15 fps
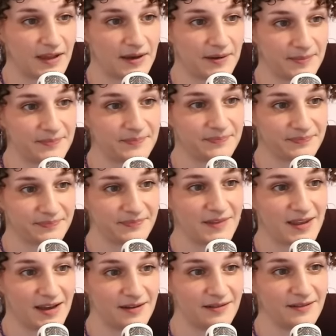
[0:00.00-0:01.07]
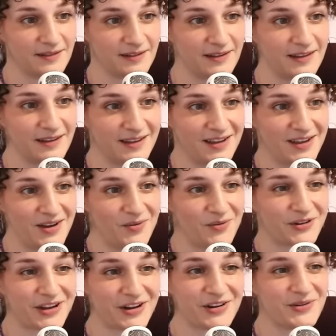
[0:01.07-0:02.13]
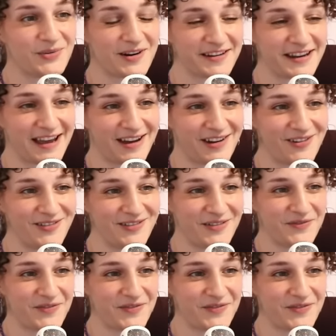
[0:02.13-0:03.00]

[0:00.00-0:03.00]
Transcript: Yeah. Yeah. Well, here you are now.